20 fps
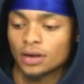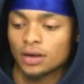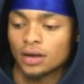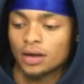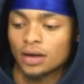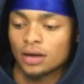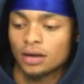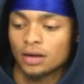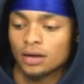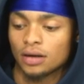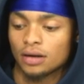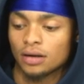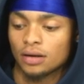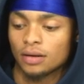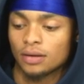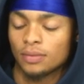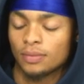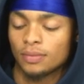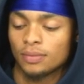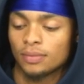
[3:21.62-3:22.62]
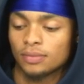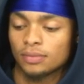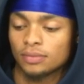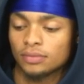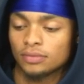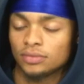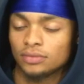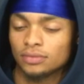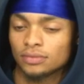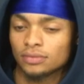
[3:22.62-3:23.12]

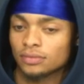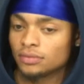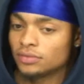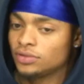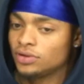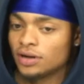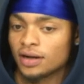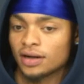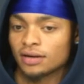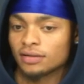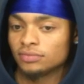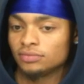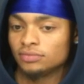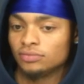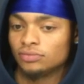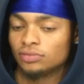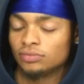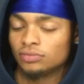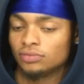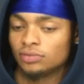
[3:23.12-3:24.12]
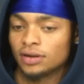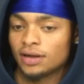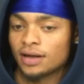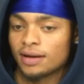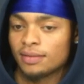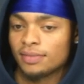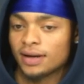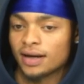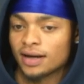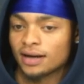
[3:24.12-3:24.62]
You got to run
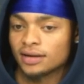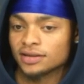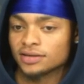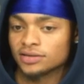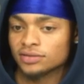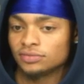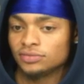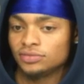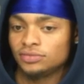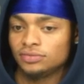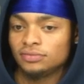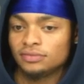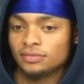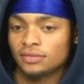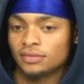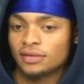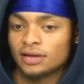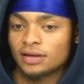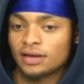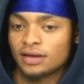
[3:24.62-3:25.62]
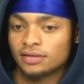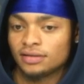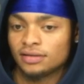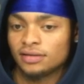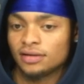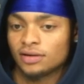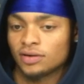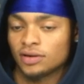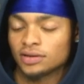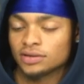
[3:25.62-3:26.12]
that back because
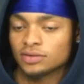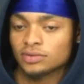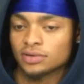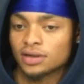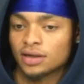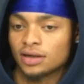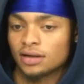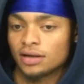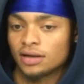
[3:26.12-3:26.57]
the question was coming.